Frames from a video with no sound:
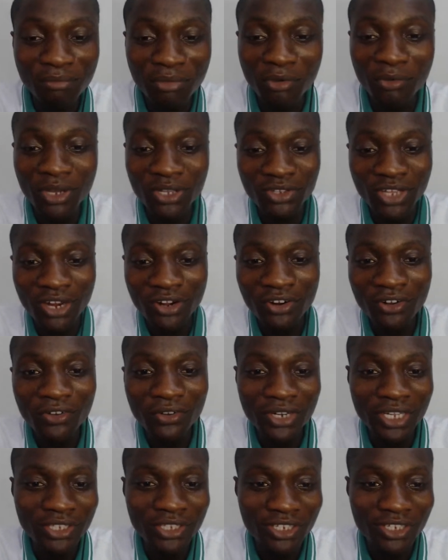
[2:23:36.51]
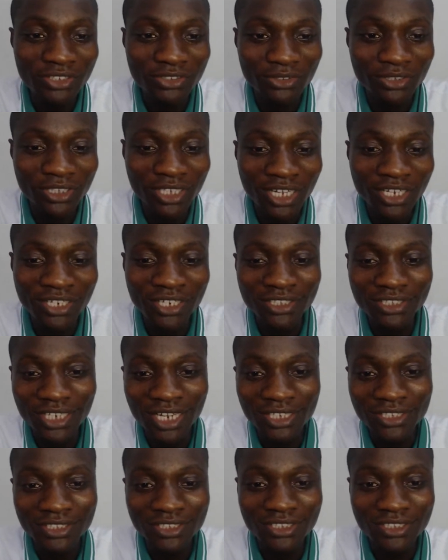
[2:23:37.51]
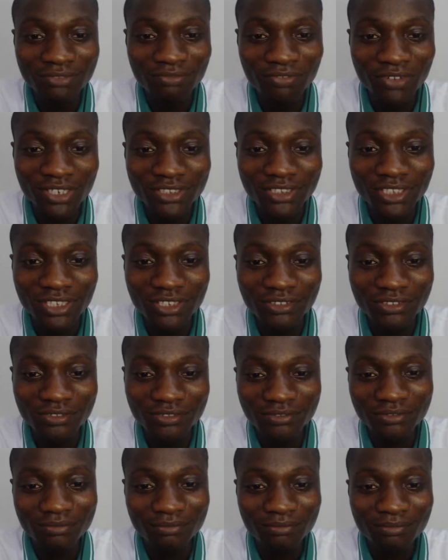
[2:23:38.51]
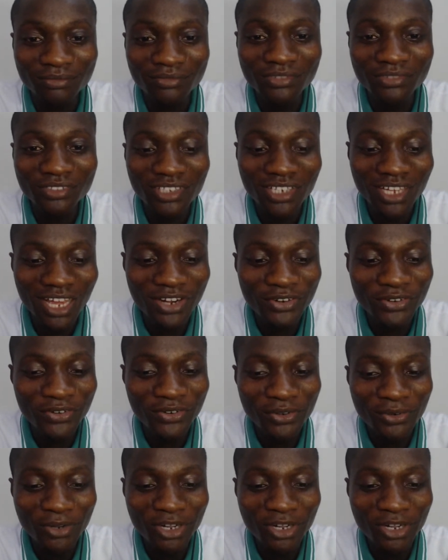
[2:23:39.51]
But when you are not connected to internet, I think it's faster. I don't